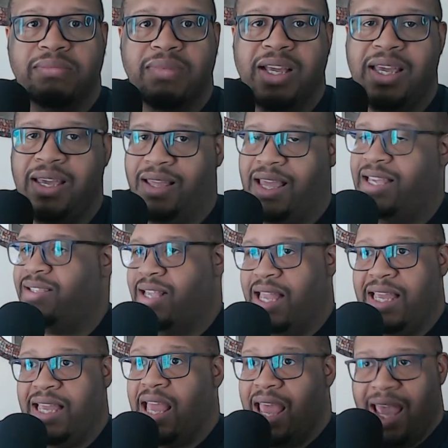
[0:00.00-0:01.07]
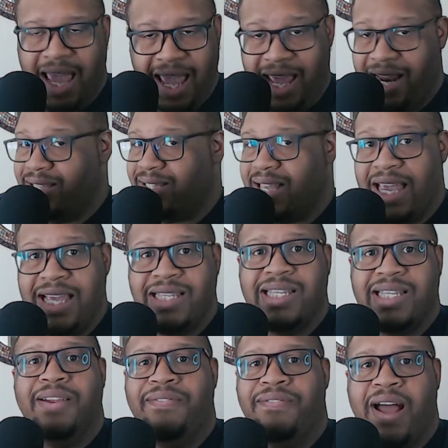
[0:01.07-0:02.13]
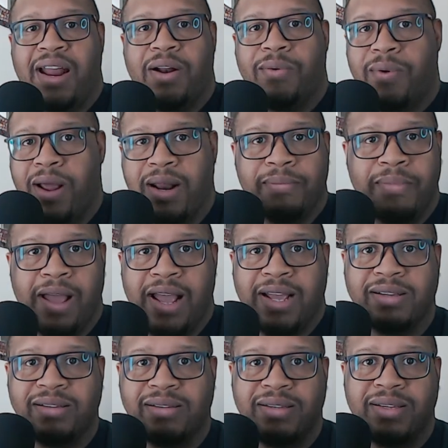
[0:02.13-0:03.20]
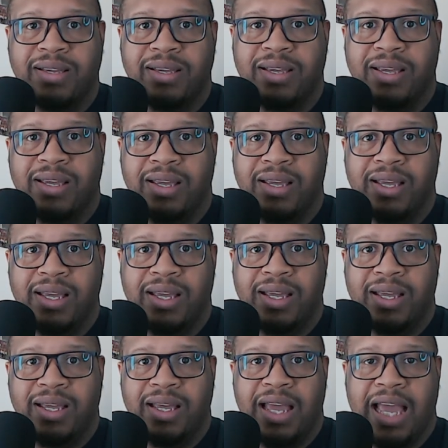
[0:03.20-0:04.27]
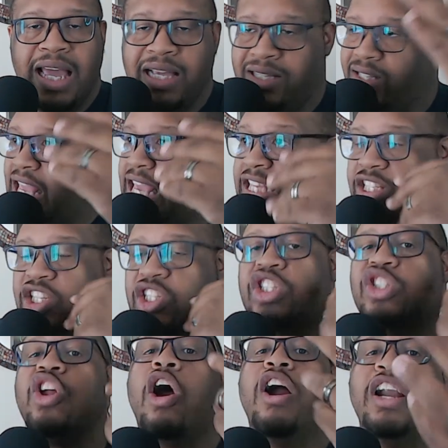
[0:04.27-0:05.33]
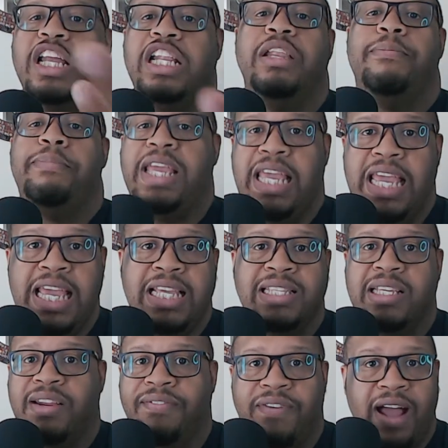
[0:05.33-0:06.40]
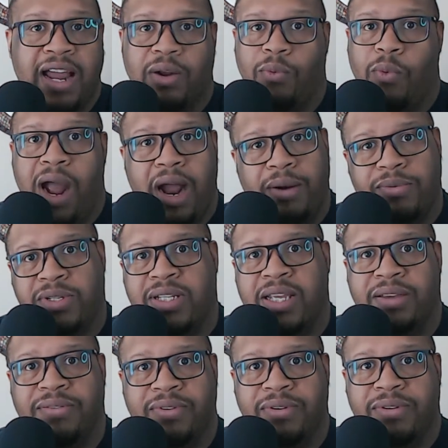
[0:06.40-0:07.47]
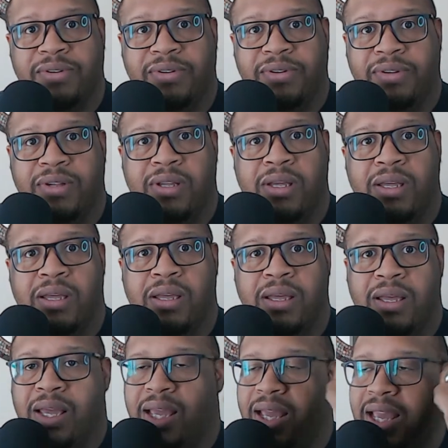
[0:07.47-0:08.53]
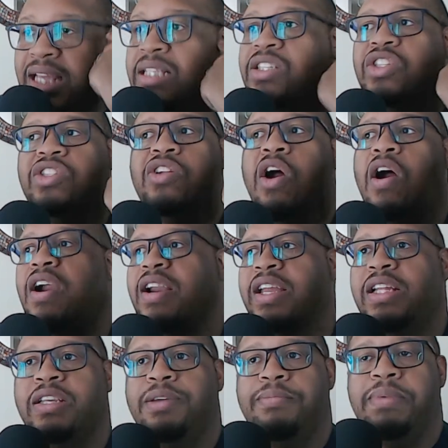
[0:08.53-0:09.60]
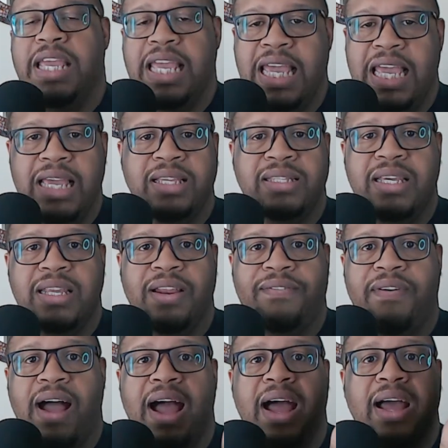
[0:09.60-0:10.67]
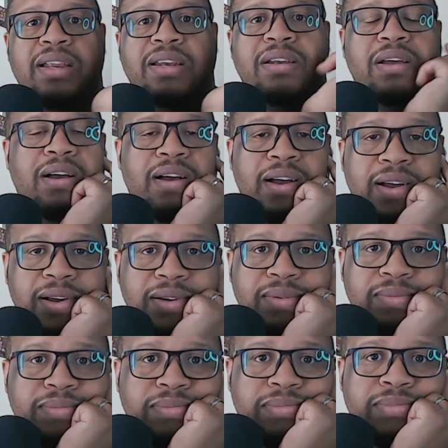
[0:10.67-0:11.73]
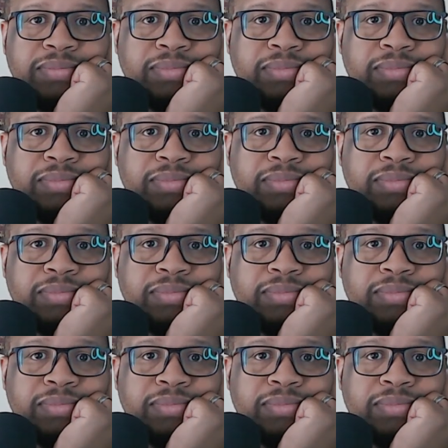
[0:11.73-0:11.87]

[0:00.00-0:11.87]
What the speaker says: It is easy to find a running back. It's starting to be easy to find a wide receiver. It's starting to be easy to find cornerbacks.